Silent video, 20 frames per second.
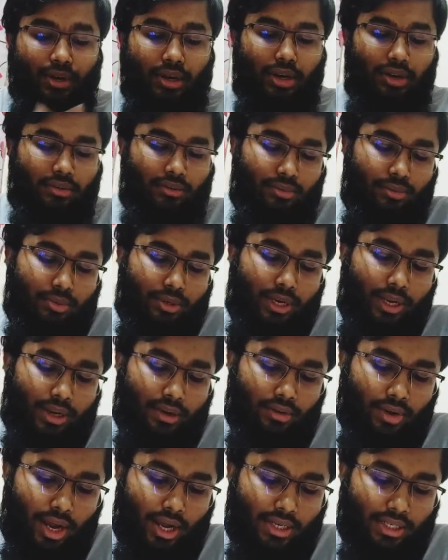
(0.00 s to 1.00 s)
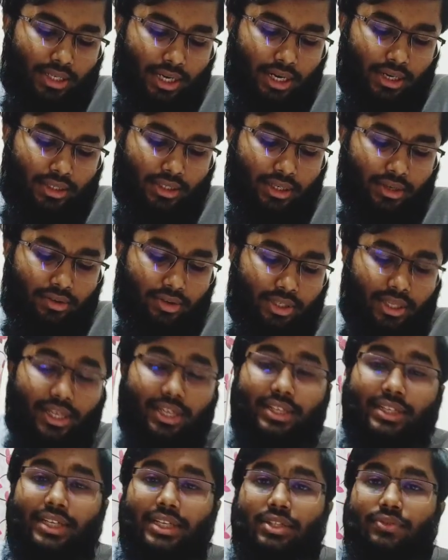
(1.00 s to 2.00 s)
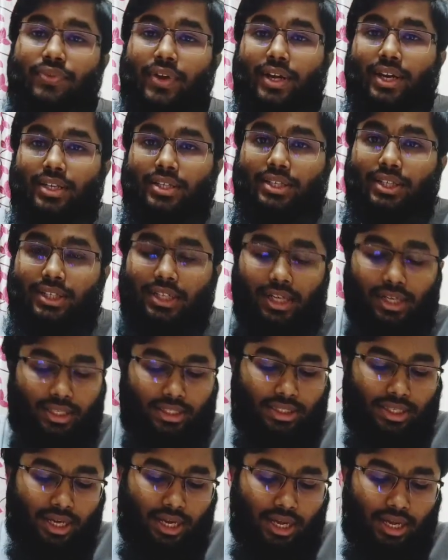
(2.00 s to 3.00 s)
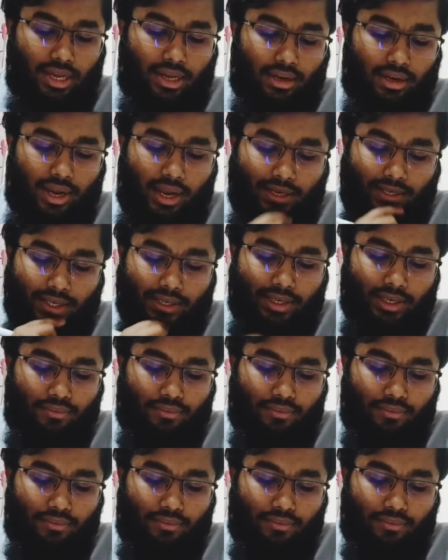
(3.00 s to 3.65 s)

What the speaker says: right heart, there is increased venous return in the right heart,